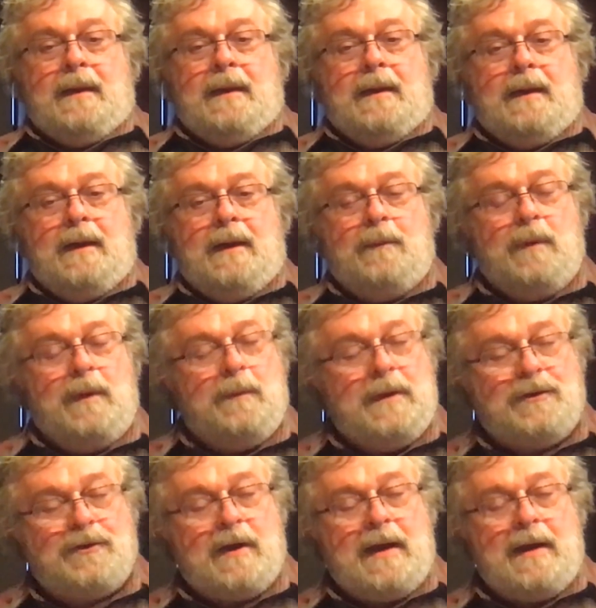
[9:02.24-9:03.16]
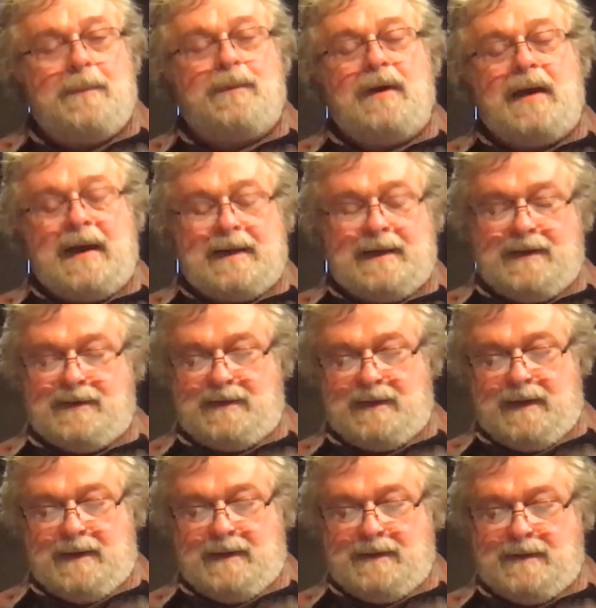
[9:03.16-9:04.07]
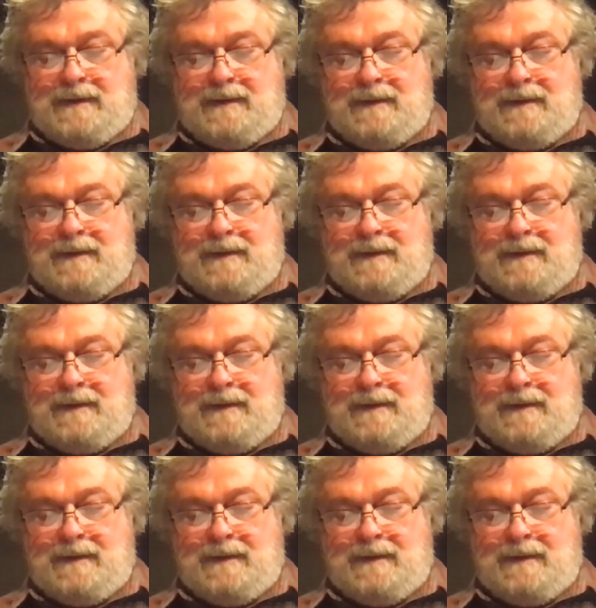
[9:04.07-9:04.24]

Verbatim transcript: And when we try to practice this